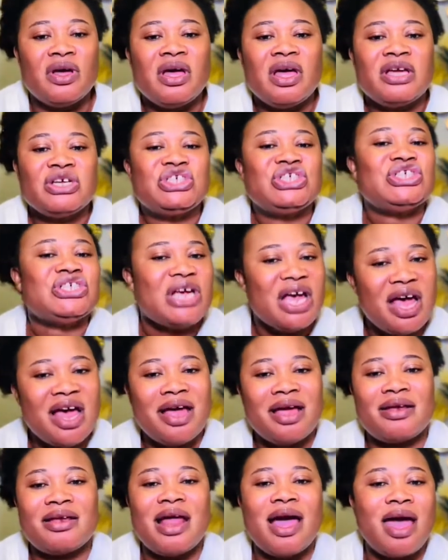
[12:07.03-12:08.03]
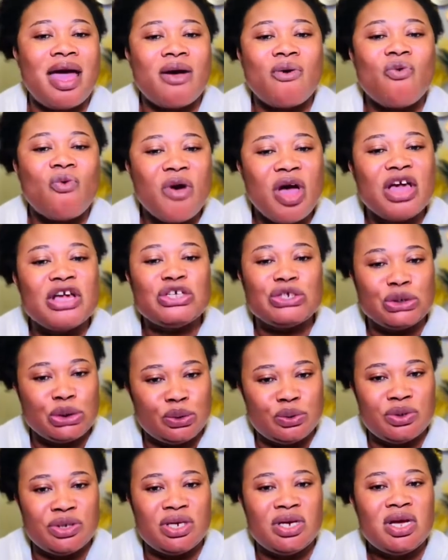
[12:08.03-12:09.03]
Share na
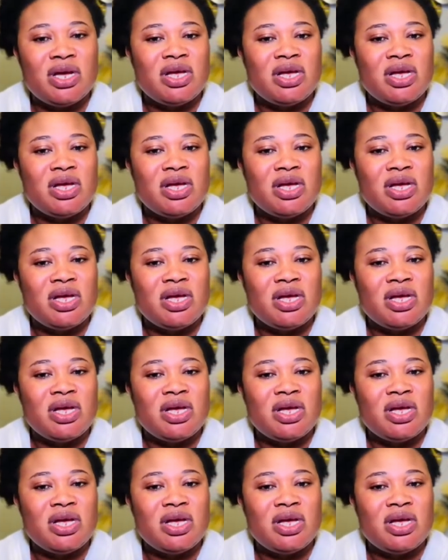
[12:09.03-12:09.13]
enquetry.